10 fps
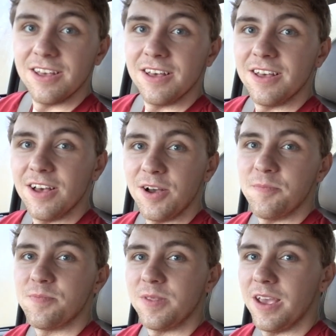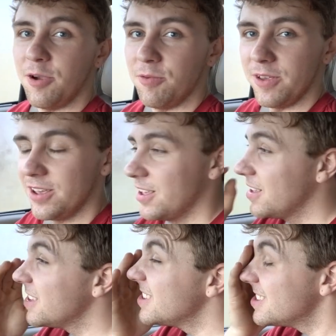wise words
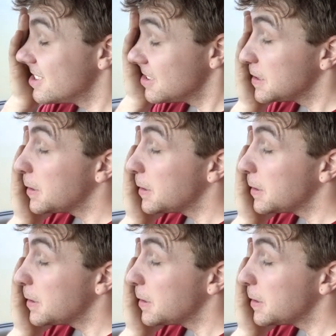from your mother?